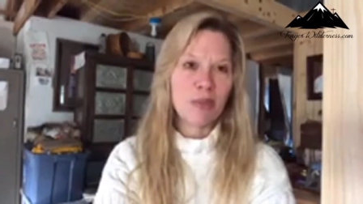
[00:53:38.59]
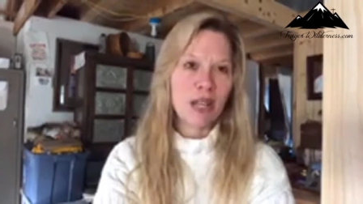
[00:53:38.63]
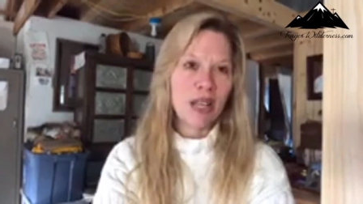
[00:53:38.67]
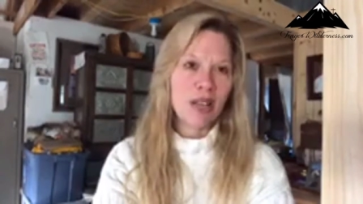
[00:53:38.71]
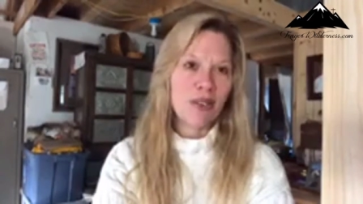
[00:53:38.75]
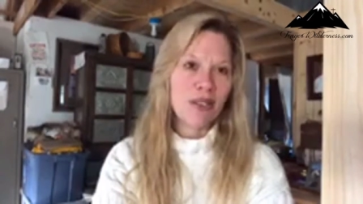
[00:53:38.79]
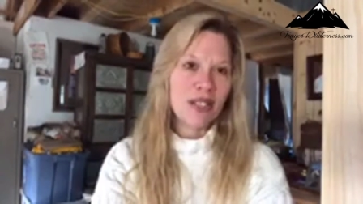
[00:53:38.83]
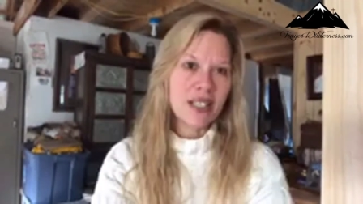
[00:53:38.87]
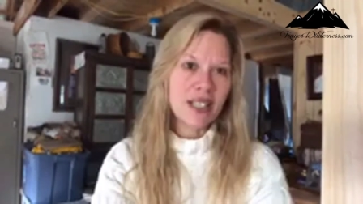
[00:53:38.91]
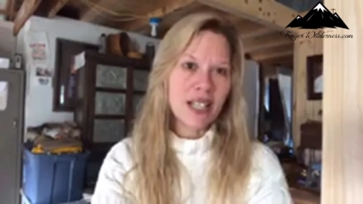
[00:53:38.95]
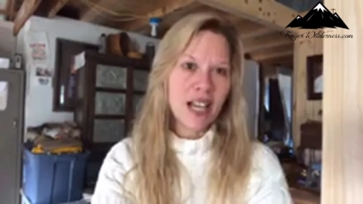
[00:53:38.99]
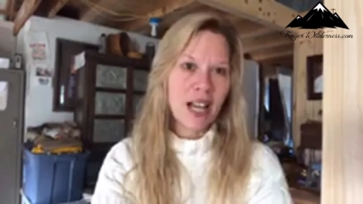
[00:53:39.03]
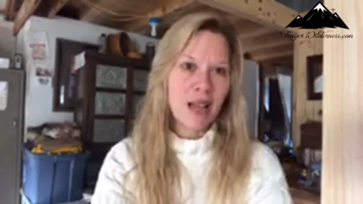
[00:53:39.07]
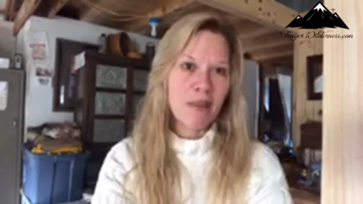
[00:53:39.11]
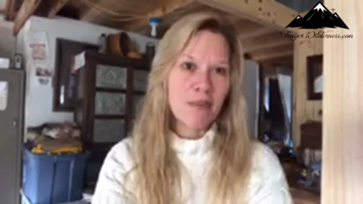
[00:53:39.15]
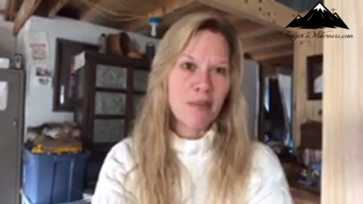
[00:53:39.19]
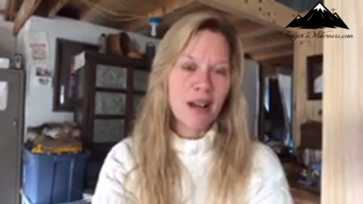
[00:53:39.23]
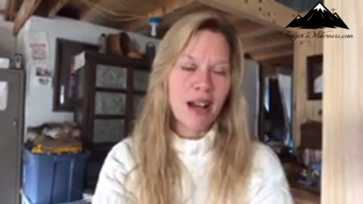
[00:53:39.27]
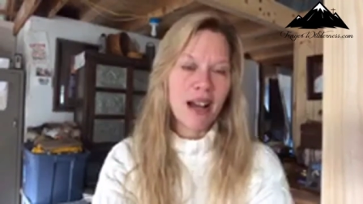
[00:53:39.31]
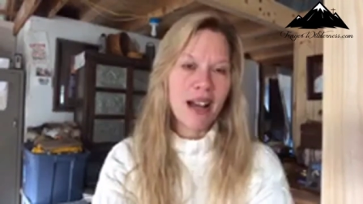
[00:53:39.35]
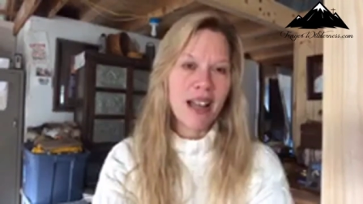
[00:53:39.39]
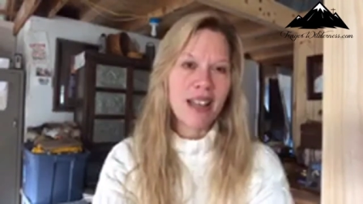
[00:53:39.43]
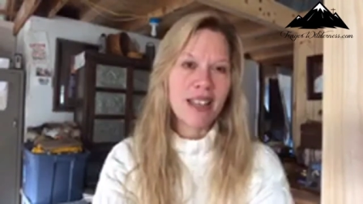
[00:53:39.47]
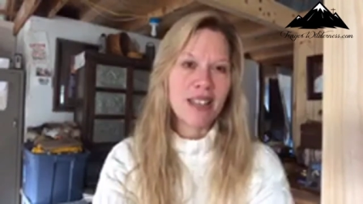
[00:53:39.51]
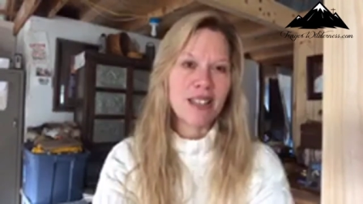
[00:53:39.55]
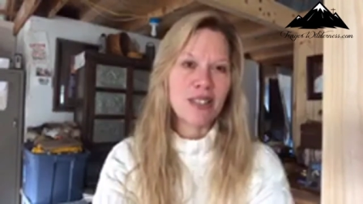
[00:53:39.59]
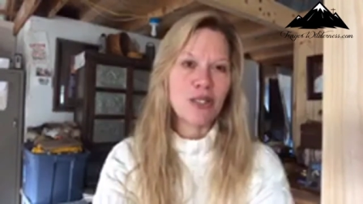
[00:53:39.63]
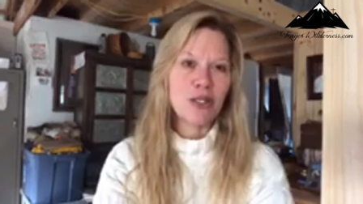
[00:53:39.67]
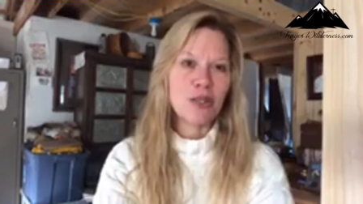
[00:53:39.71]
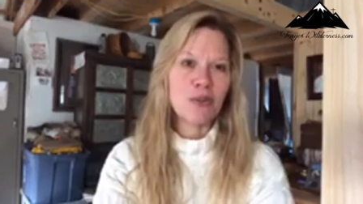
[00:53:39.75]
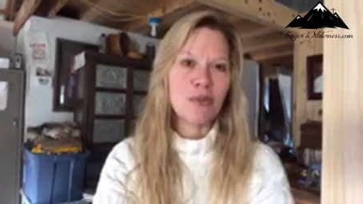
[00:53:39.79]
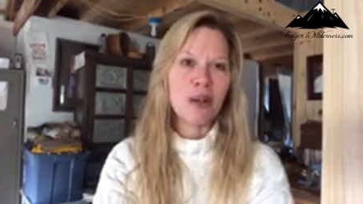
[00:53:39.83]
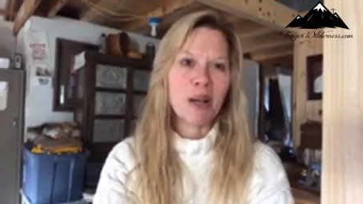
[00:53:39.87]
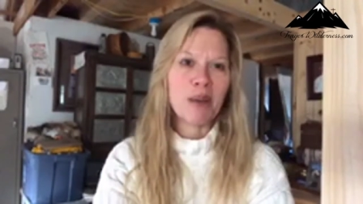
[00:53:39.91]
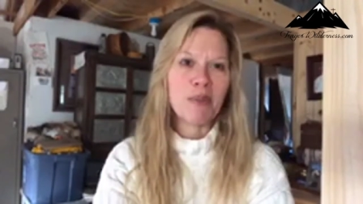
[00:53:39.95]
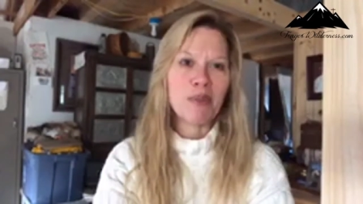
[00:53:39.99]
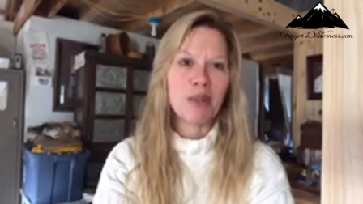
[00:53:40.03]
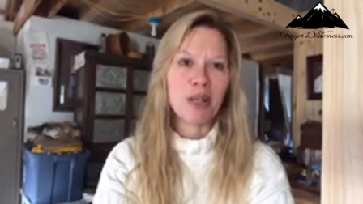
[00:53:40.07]
But every time I do
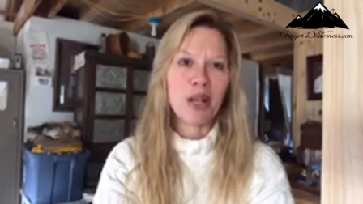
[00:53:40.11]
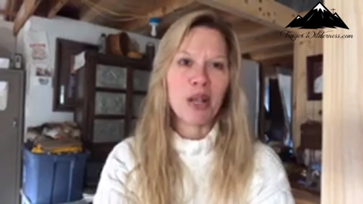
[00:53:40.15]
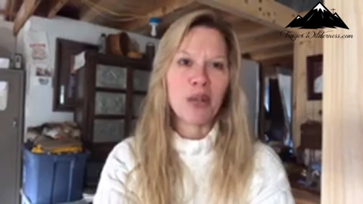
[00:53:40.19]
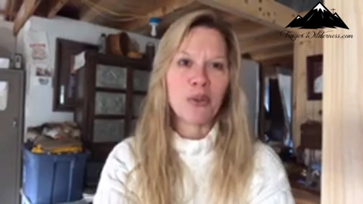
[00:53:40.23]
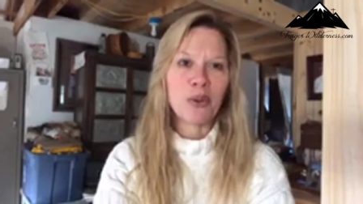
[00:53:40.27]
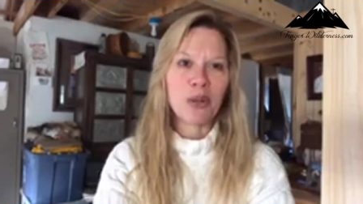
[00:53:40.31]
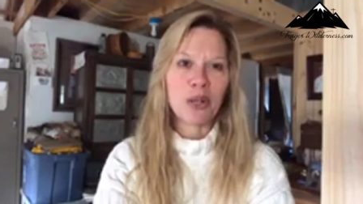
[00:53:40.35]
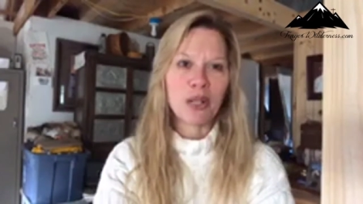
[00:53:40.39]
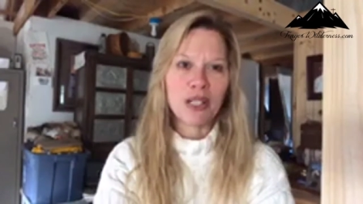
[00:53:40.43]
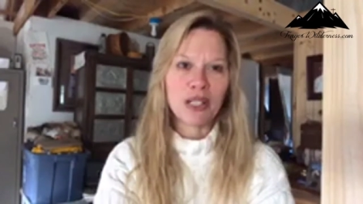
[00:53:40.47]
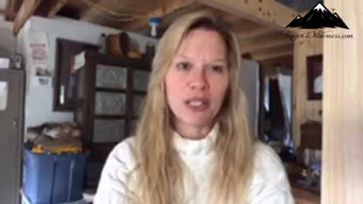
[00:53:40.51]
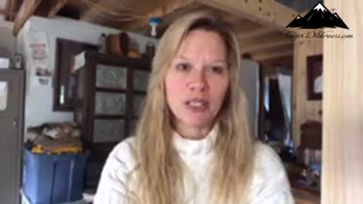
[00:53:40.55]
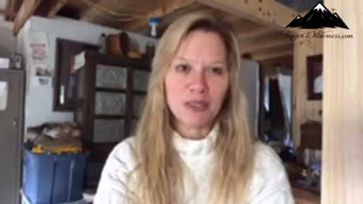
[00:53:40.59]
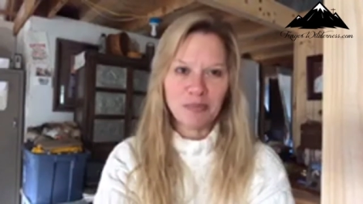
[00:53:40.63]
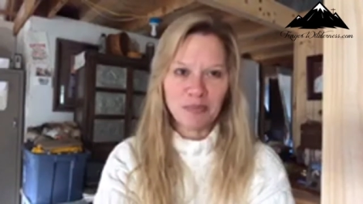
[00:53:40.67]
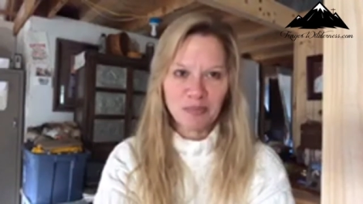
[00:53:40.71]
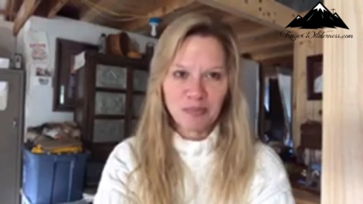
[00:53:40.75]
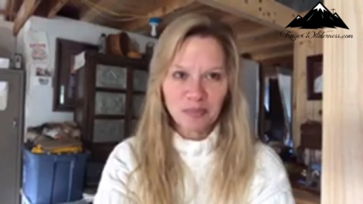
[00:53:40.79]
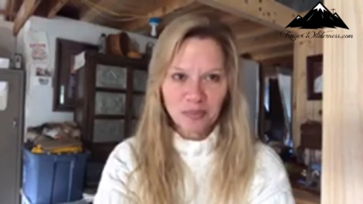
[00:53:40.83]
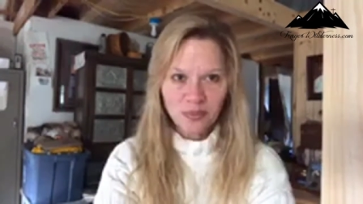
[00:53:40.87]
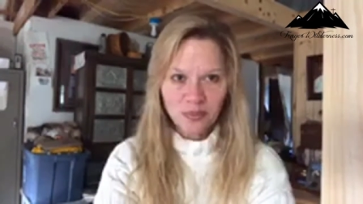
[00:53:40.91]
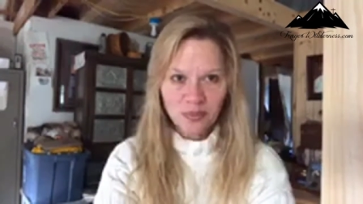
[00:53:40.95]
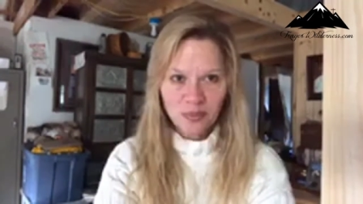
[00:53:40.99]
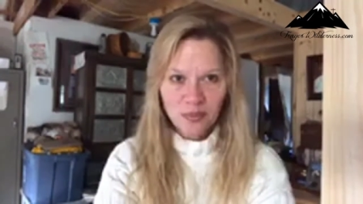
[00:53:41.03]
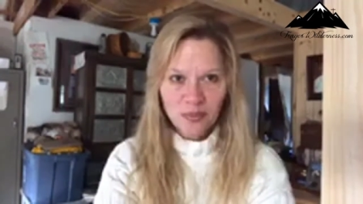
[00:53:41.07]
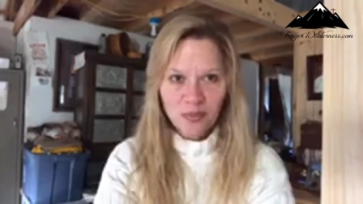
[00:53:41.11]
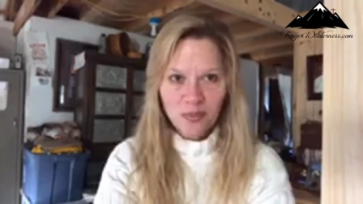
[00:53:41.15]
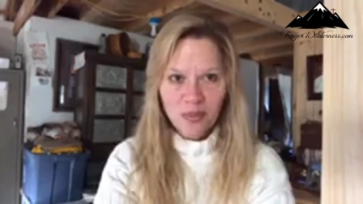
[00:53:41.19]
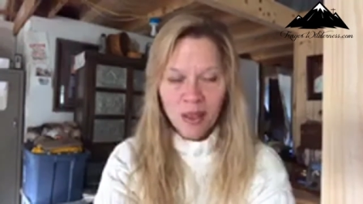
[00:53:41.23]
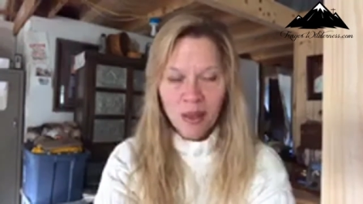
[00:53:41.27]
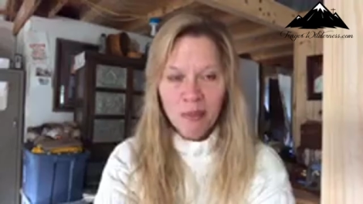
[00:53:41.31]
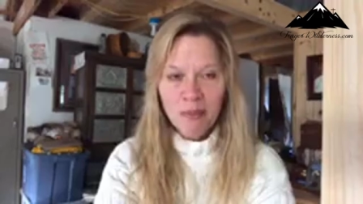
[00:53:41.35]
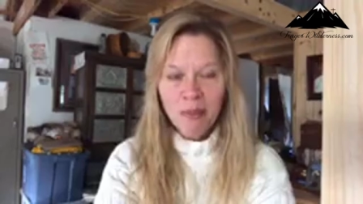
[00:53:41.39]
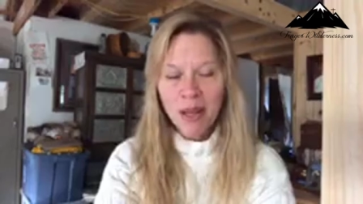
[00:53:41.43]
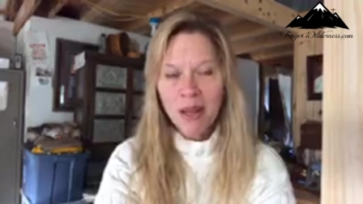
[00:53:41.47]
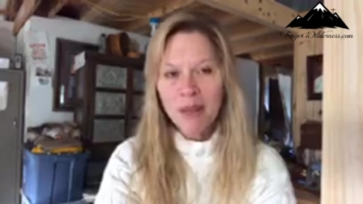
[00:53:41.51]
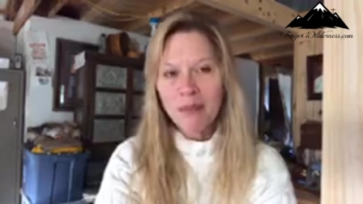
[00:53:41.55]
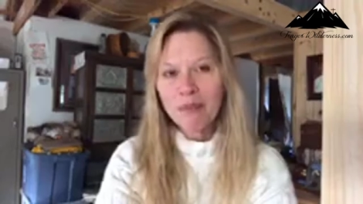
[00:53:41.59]
my blood work,
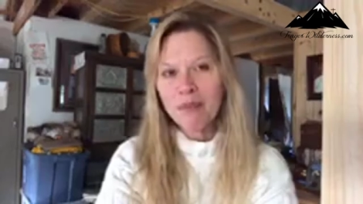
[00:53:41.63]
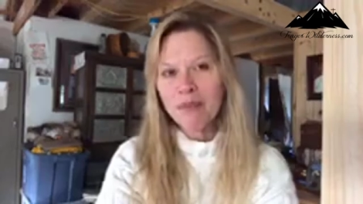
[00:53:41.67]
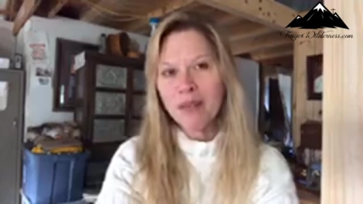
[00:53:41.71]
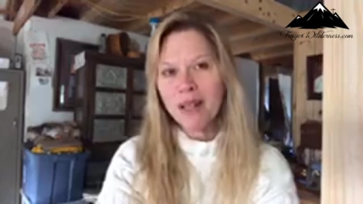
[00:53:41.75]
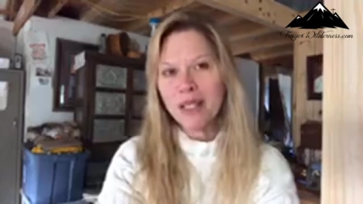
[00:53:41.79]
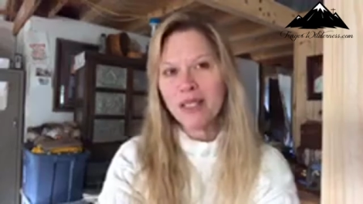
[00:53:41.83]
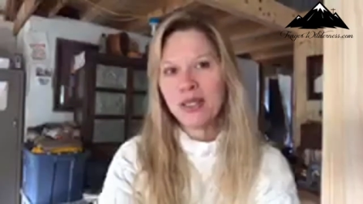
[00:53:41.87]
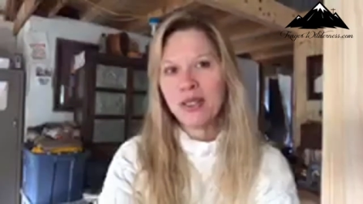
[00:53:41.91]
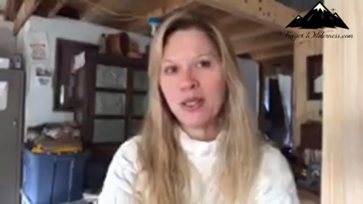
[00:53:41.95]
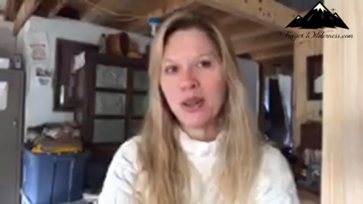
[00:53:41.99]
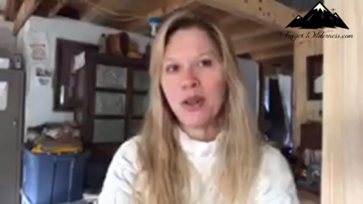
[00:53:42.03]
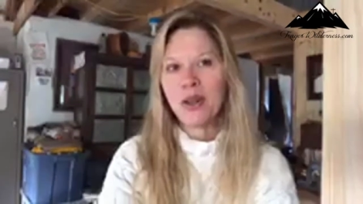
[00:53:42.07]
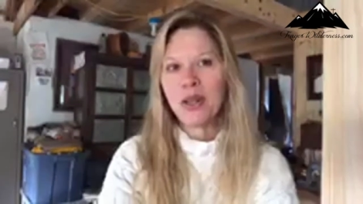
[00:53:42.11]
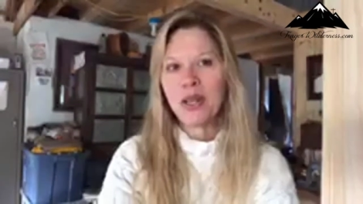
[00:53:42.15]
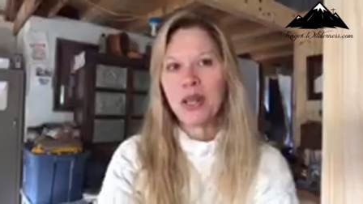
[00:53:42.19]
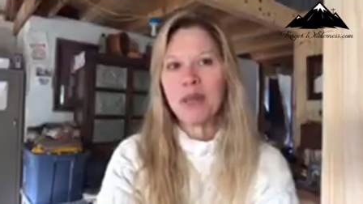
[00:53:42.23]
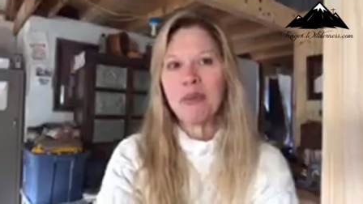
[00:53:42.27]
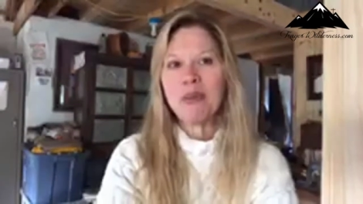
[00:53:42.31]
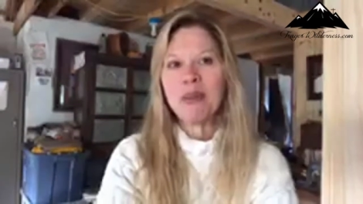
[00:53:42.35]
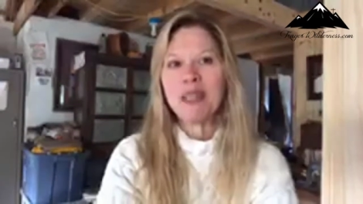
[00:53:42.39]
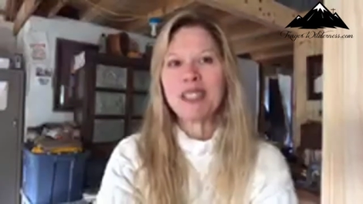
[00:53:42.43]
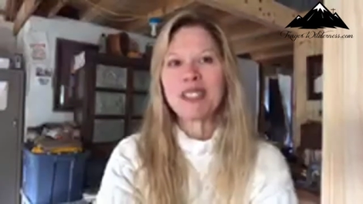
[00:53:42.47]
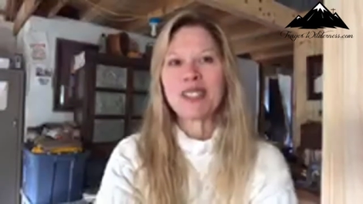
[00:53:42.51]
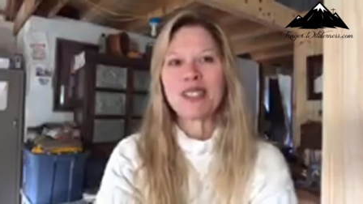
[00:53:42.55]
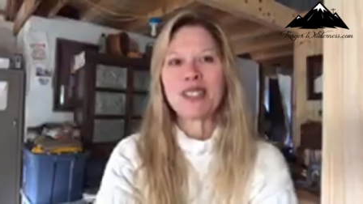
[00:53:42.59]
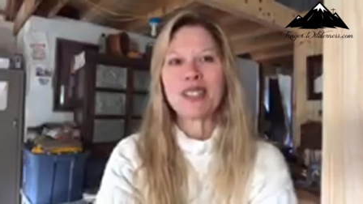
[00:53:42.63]
my, my sodium